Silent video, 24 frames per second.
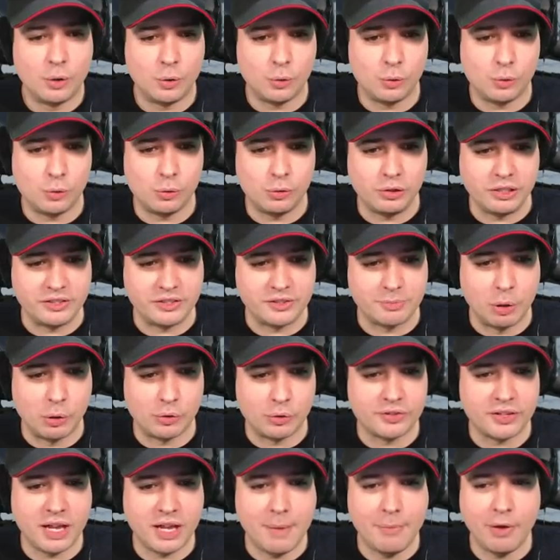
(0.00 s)
holy
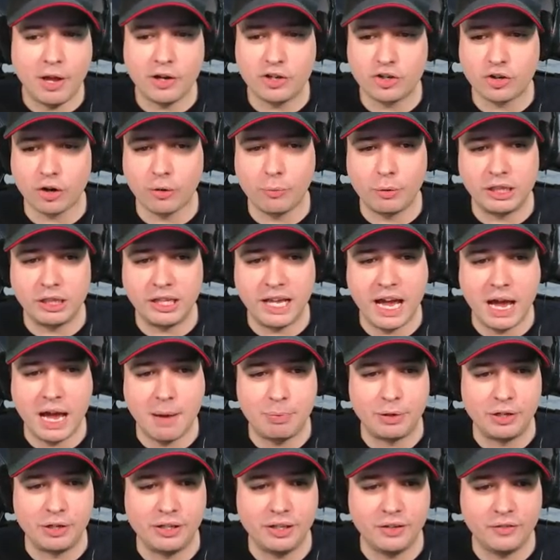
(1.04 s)
smokes, I'm not sure what'll
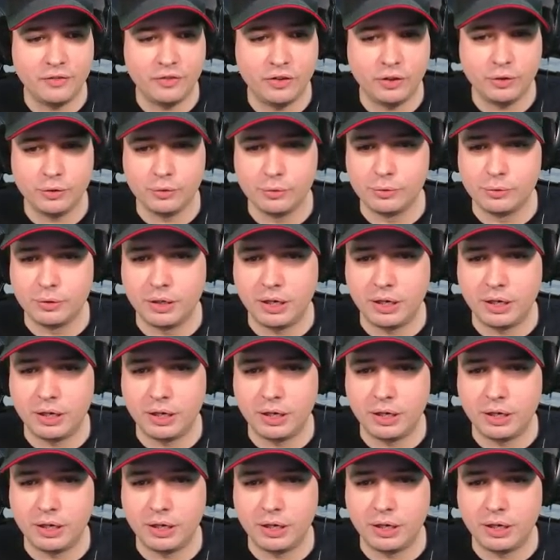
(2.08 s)
happen if you,